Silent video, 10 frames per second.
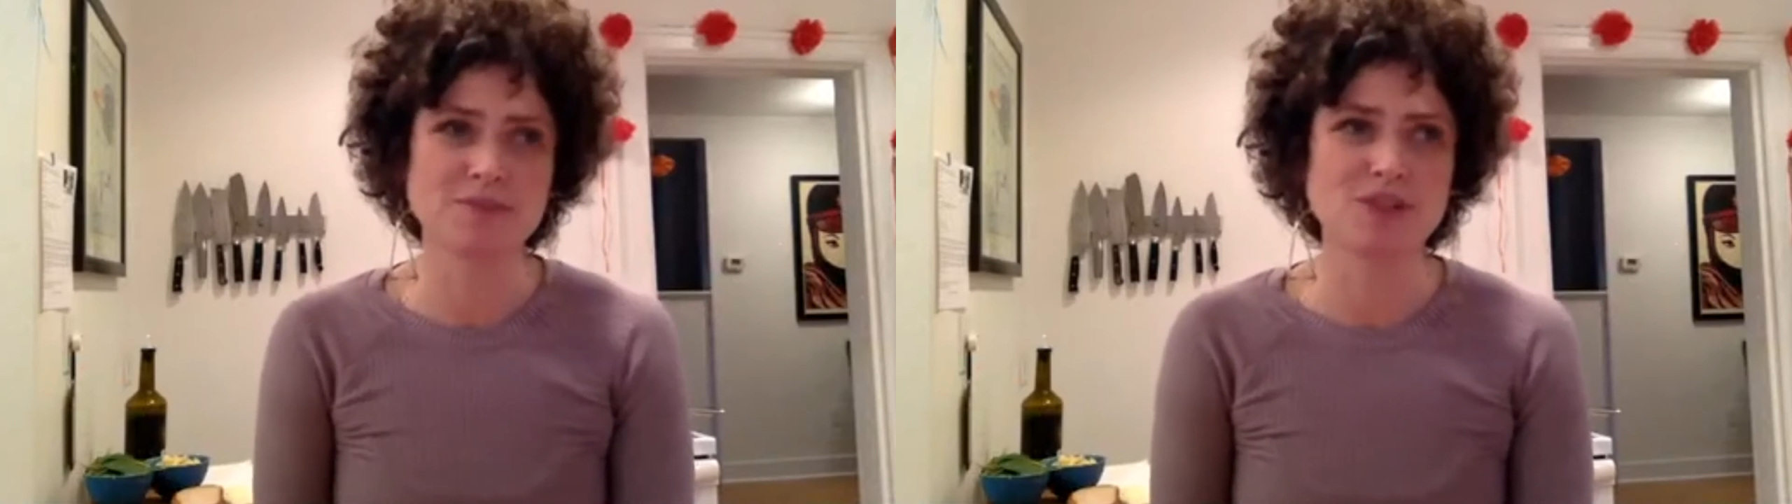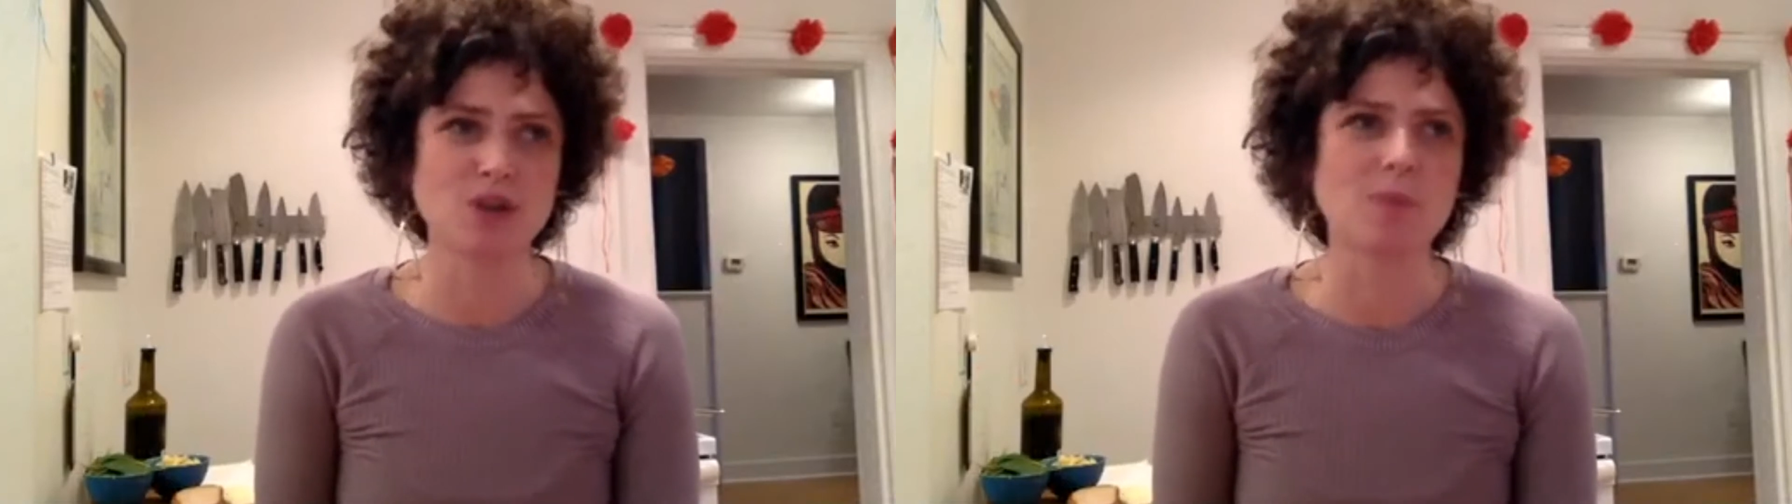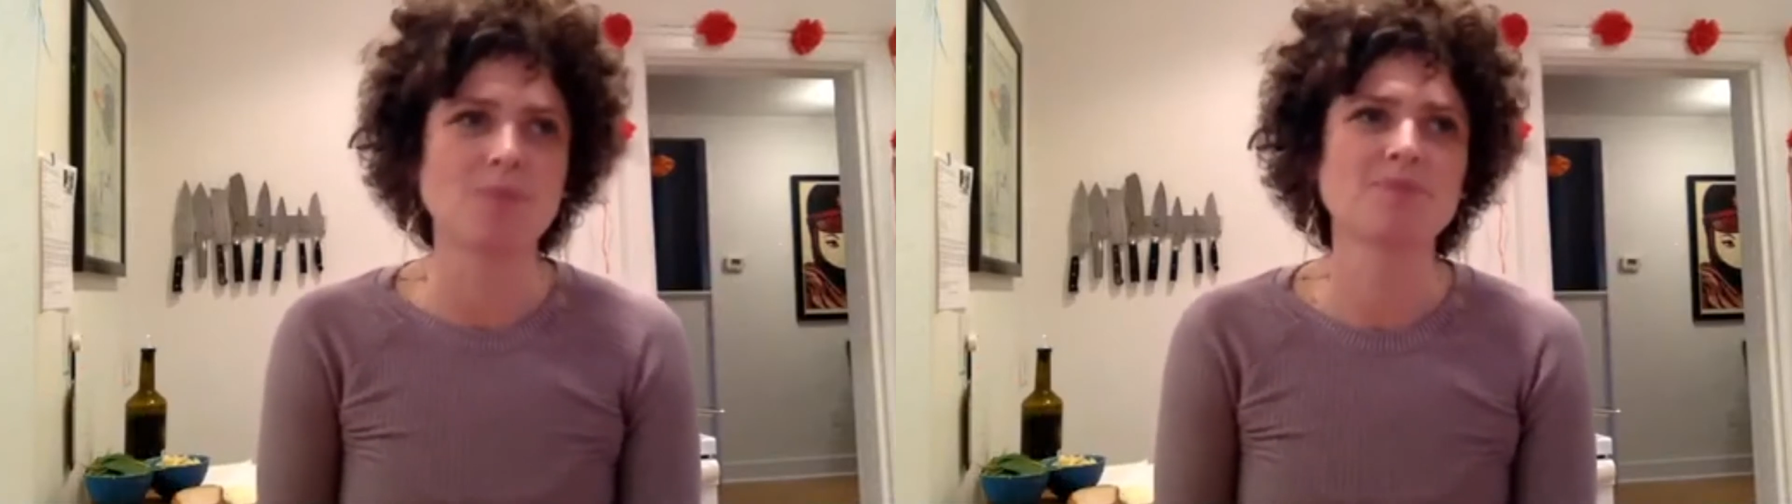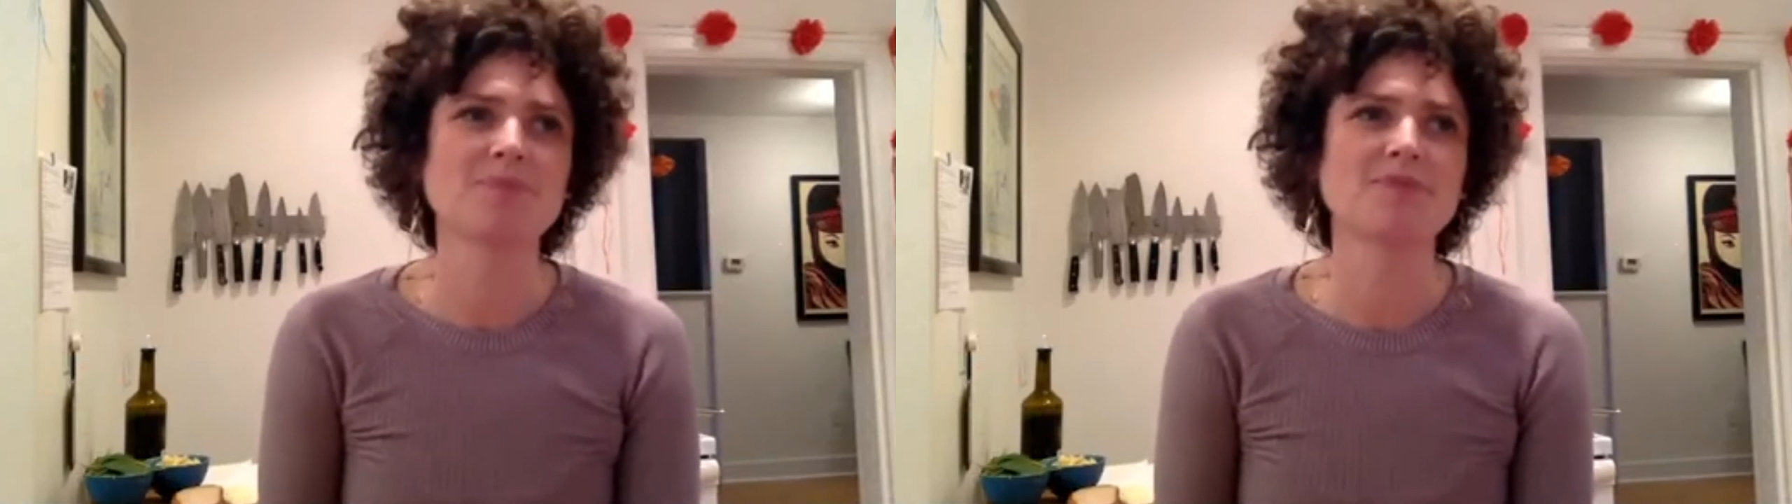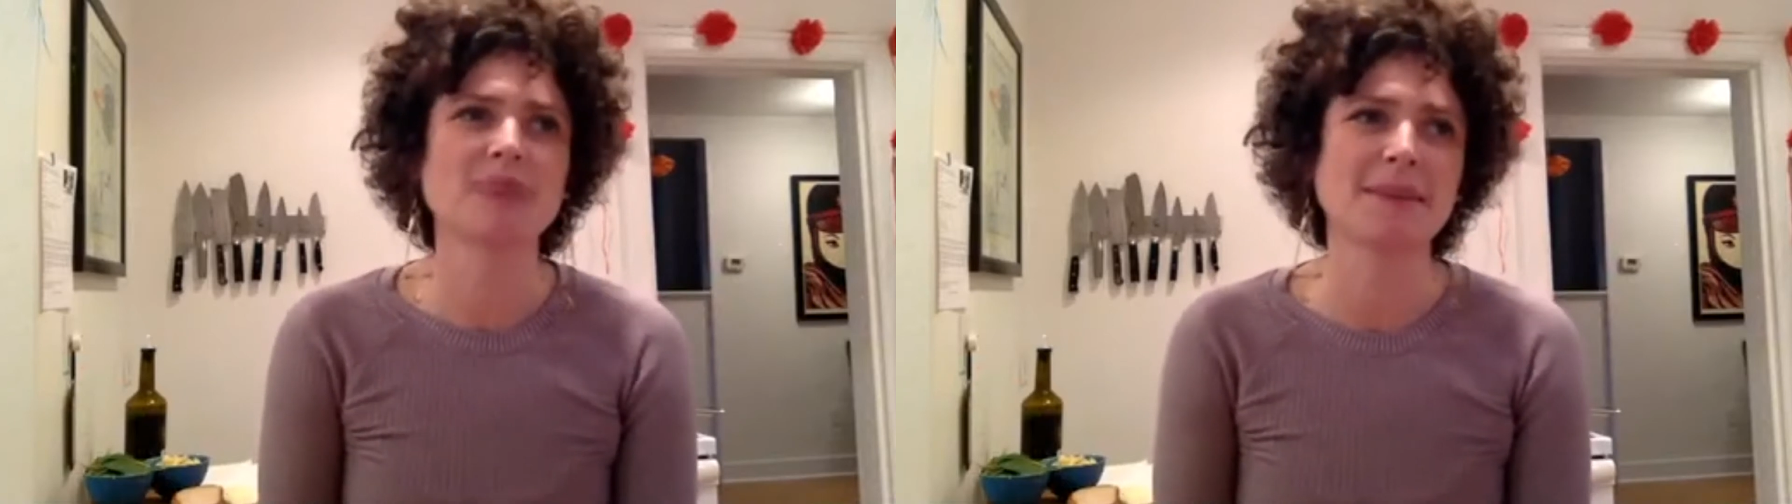So
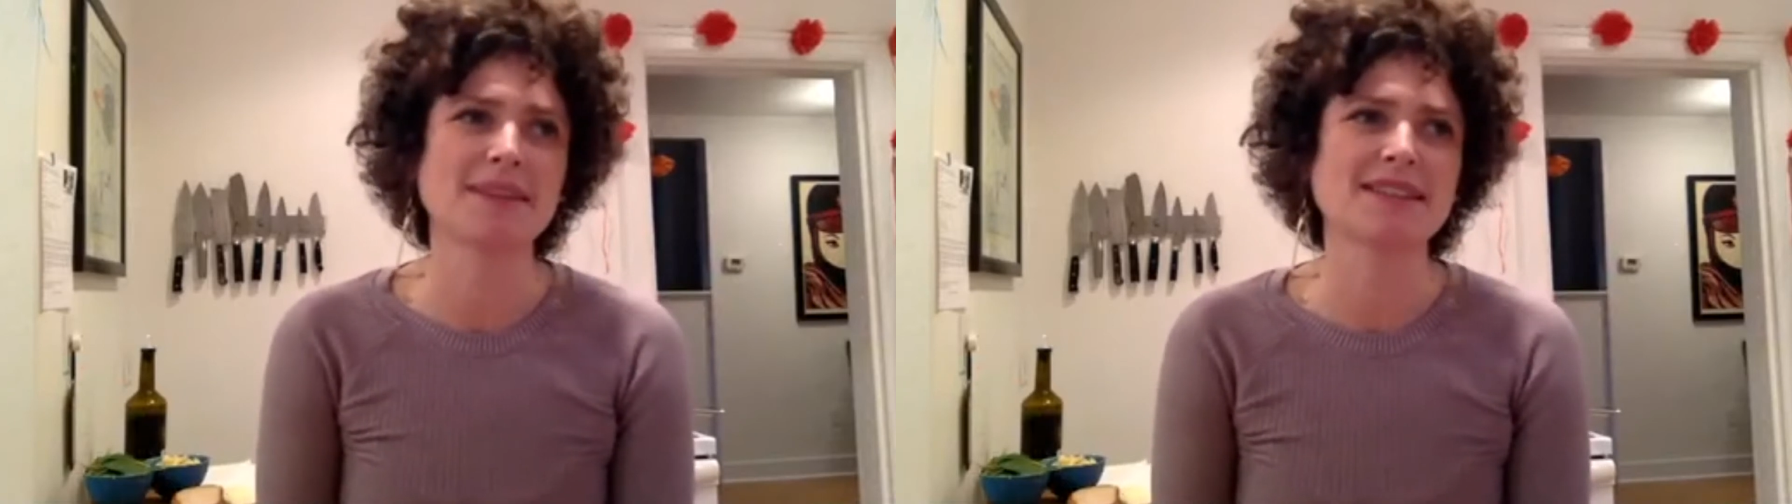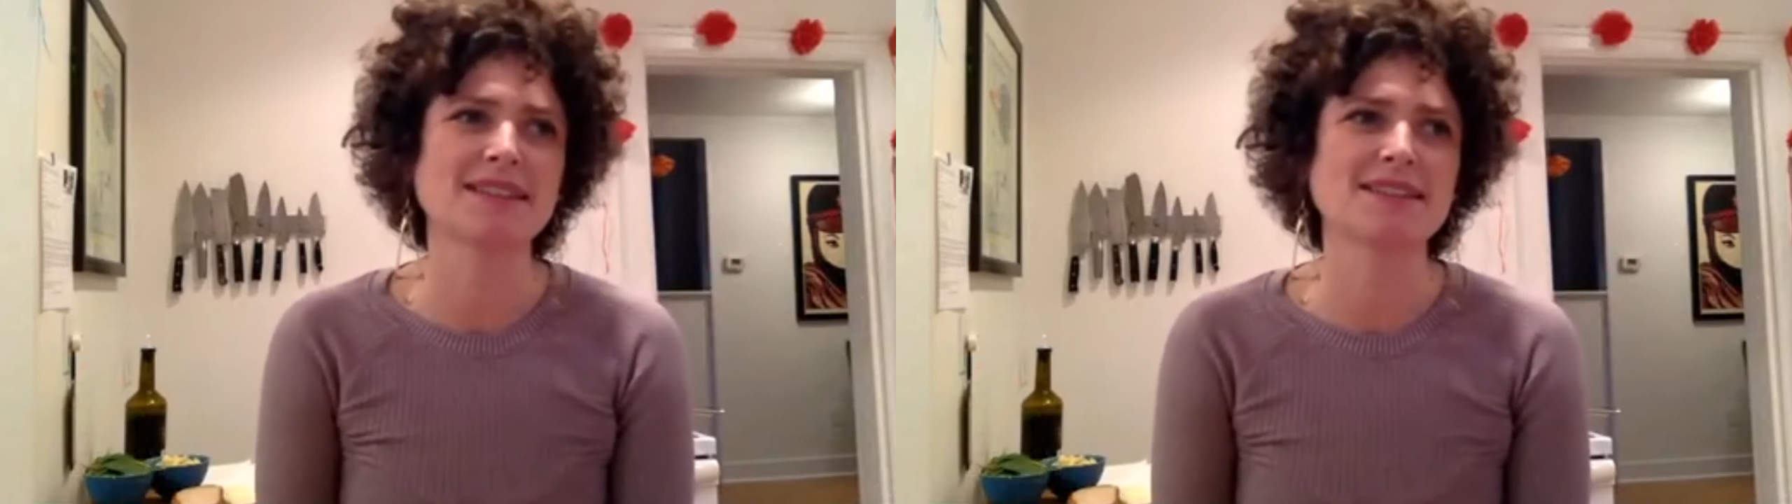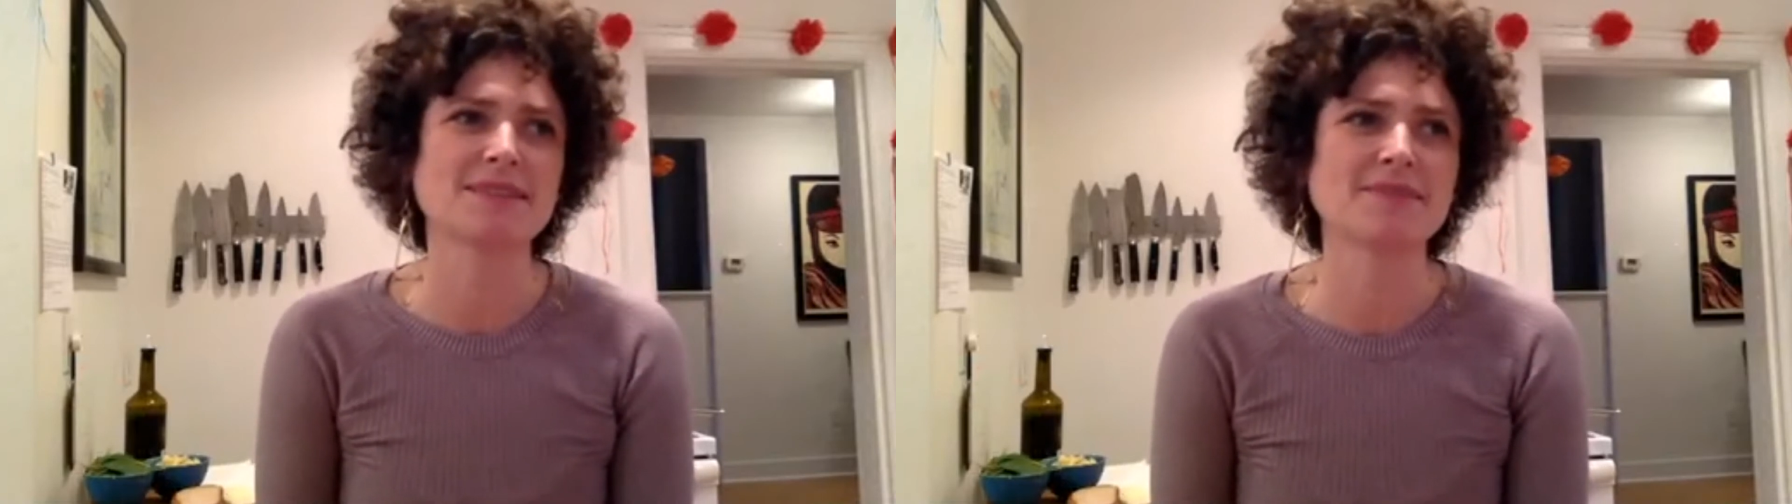that makes sense.